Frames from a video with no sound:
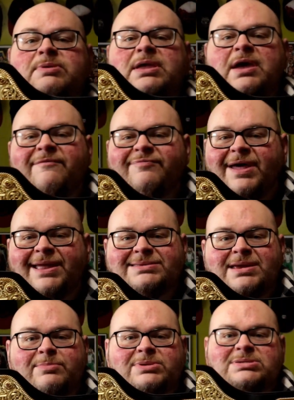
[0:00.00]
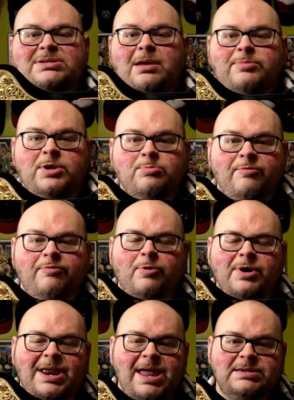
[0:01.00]
me of like WCW
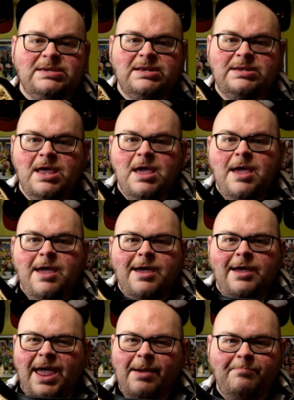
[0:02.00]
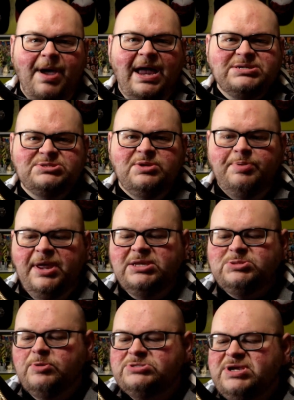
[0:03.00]
before it ended at Bash in the
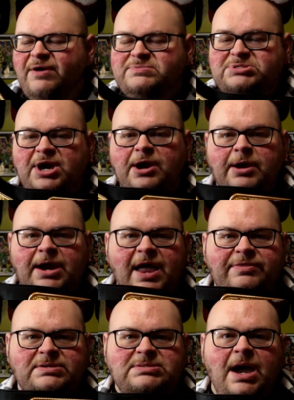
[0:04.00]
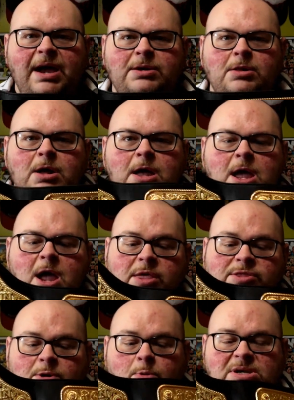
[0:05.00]
Beach when Jeff Jarrett had the title.
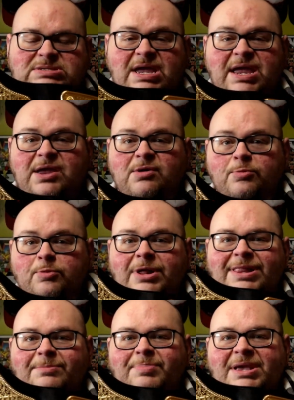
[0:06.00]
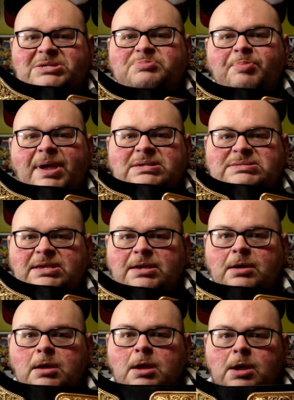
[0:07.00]
There was a really big
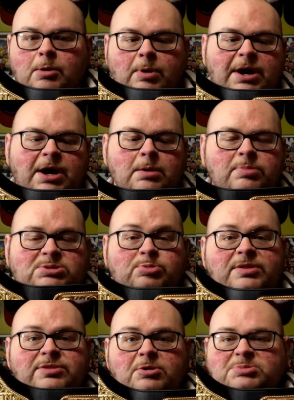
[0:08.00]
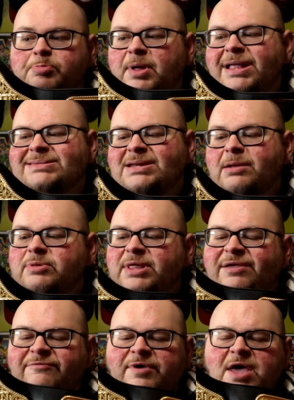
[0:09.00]
spacing right here between those plates and I
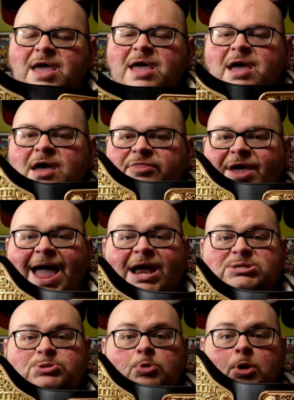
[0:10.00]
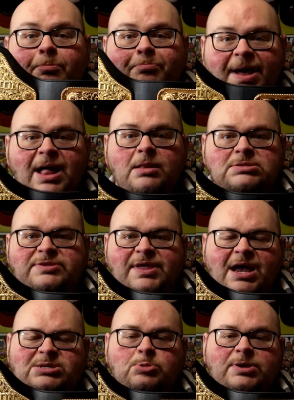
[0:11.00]
believe the actual belt, the
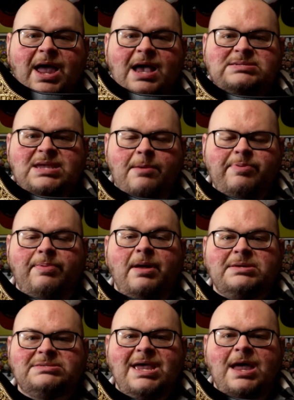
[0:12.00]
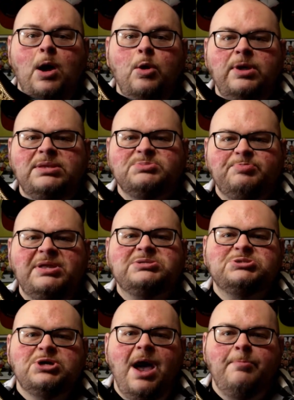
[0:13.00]
actual cast copy belt is at Hogan's Beach
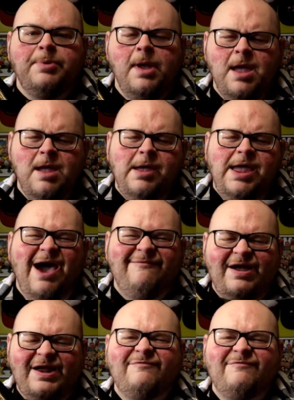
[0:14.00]
Shop. If I